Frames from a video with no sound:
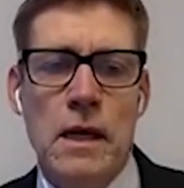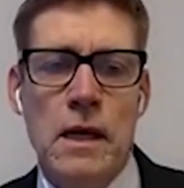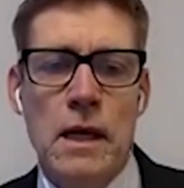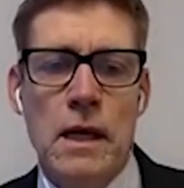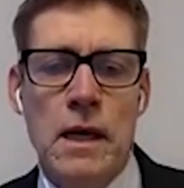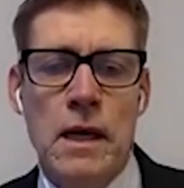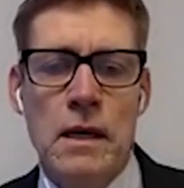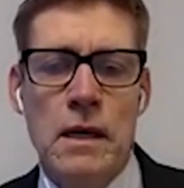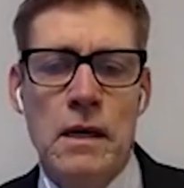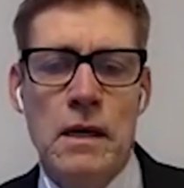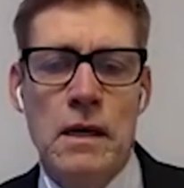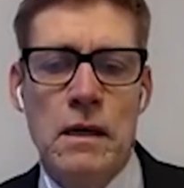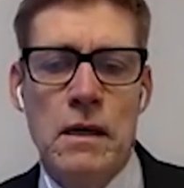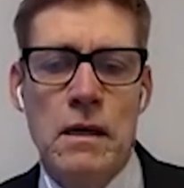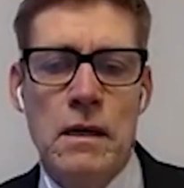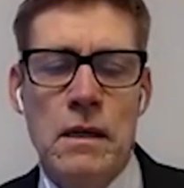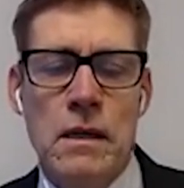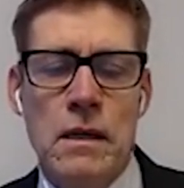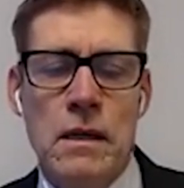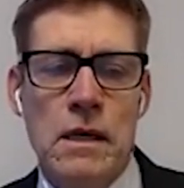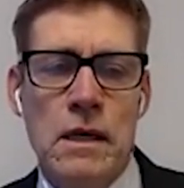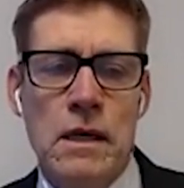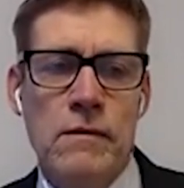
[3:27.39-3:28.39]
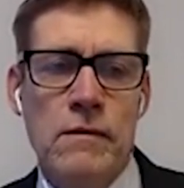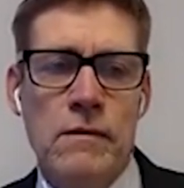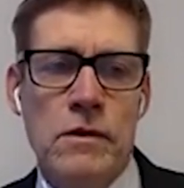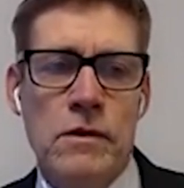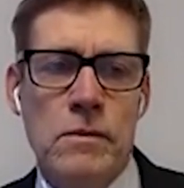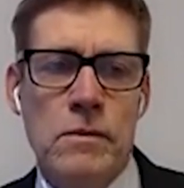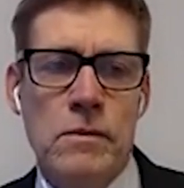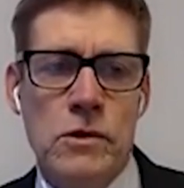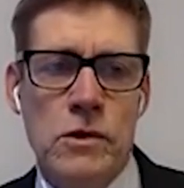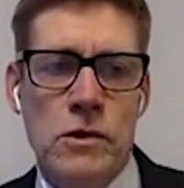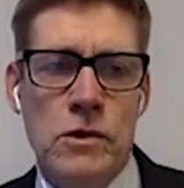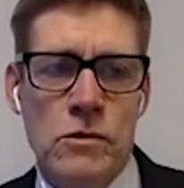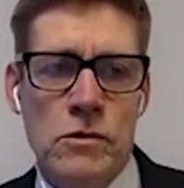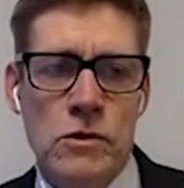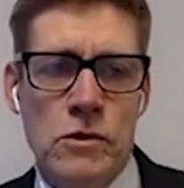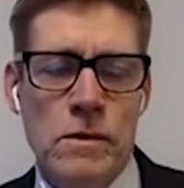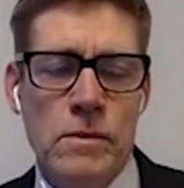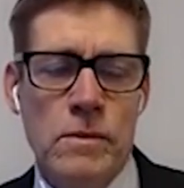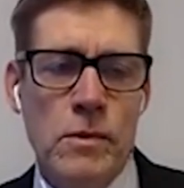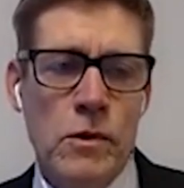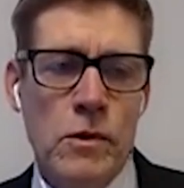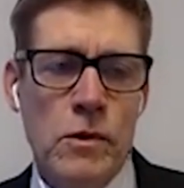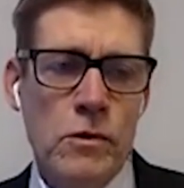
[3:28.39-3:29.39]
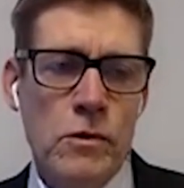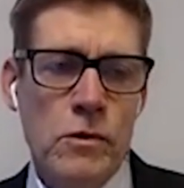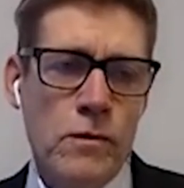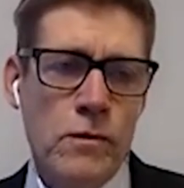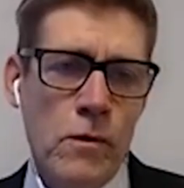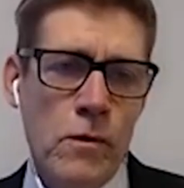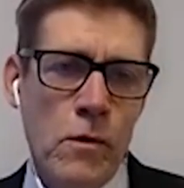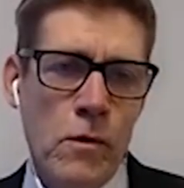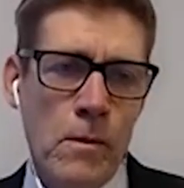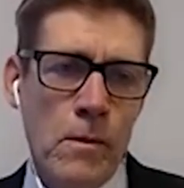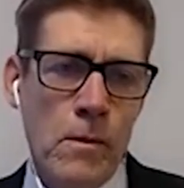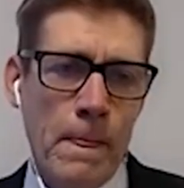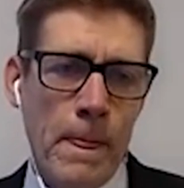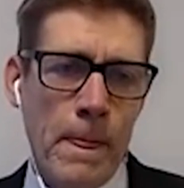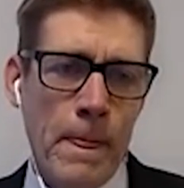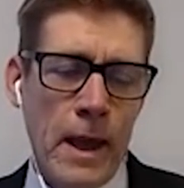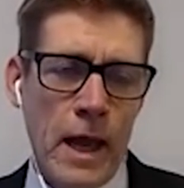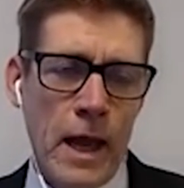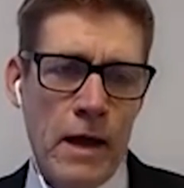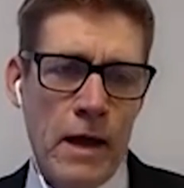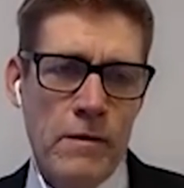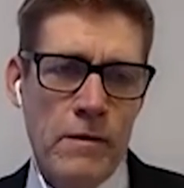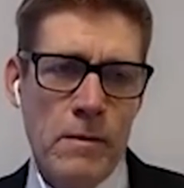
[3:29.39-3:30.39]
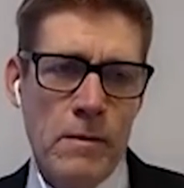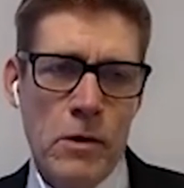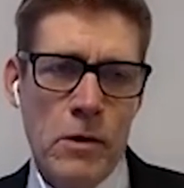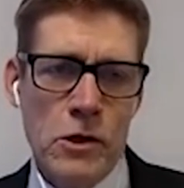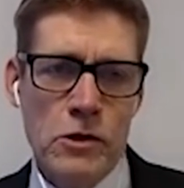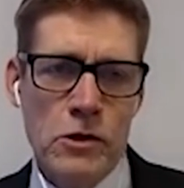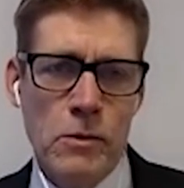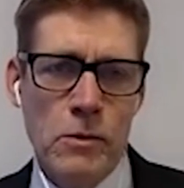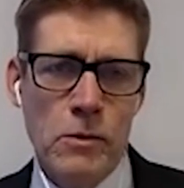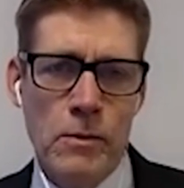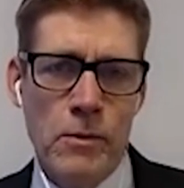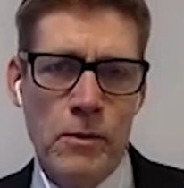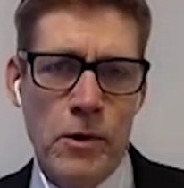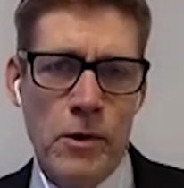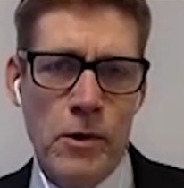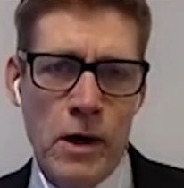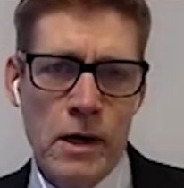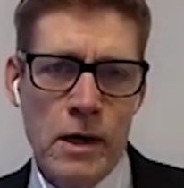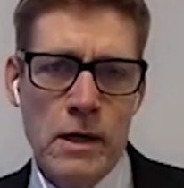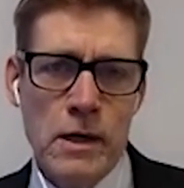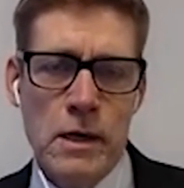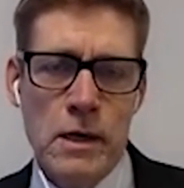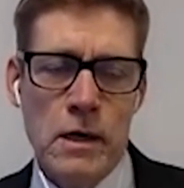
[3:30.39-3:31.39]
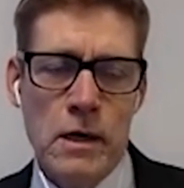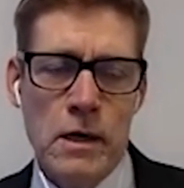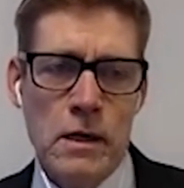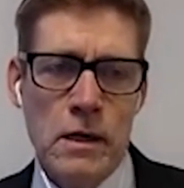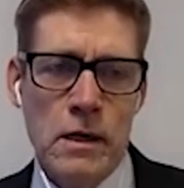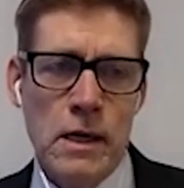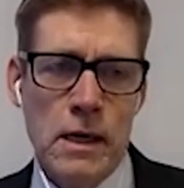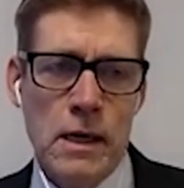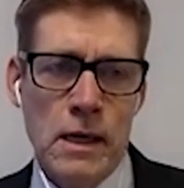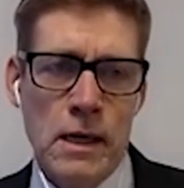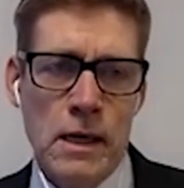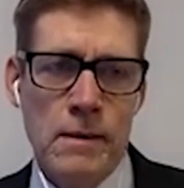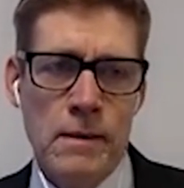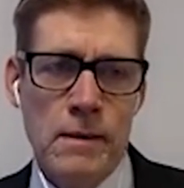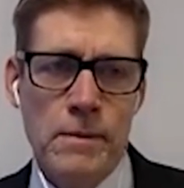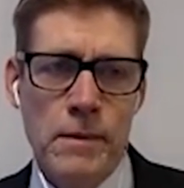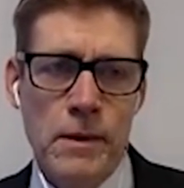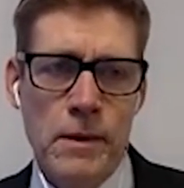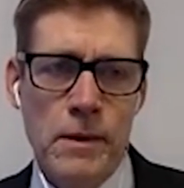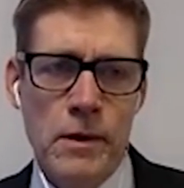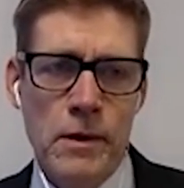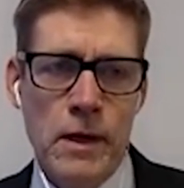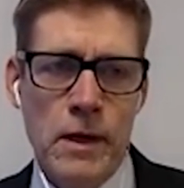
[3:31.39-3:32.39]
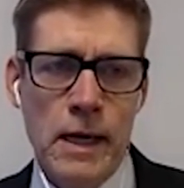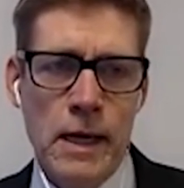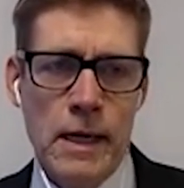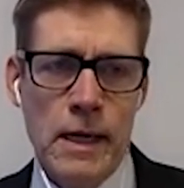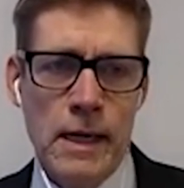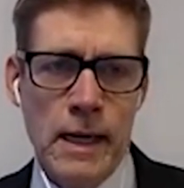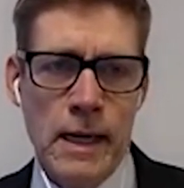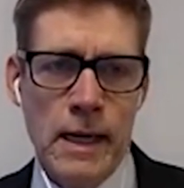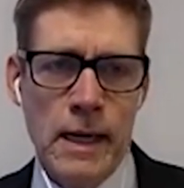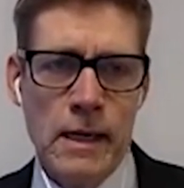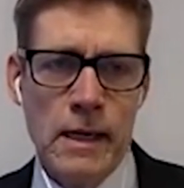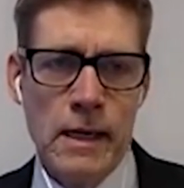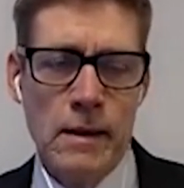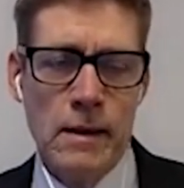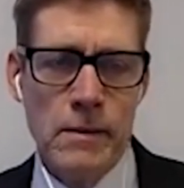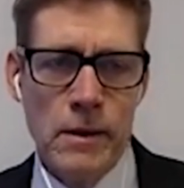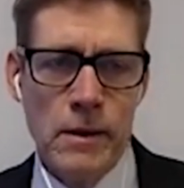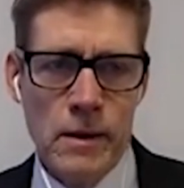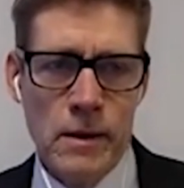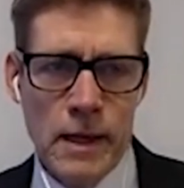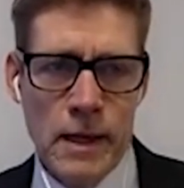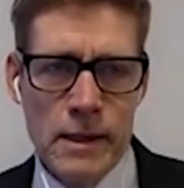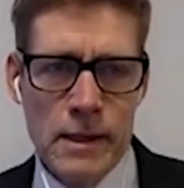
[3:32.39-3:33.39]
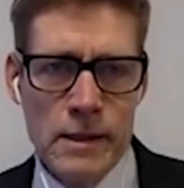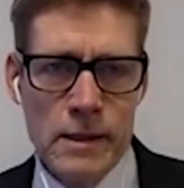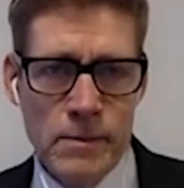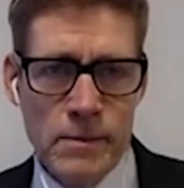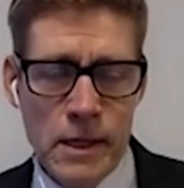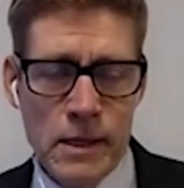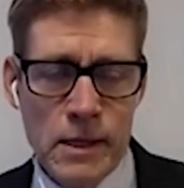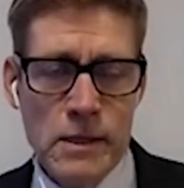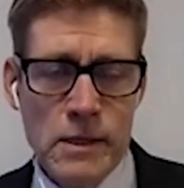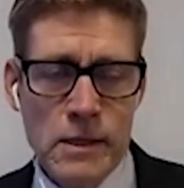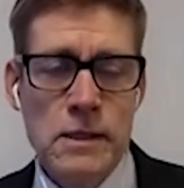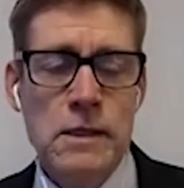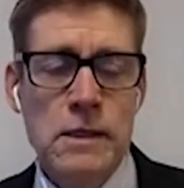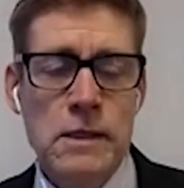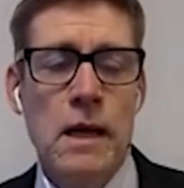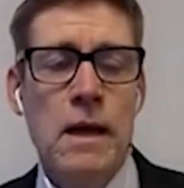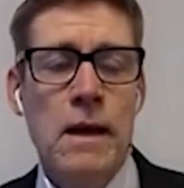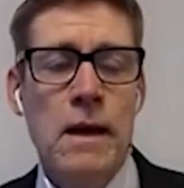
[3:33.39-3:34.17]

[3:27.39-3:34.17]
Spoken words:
and that gives us opportunity both for having multiple products that help head and neck cancer patients,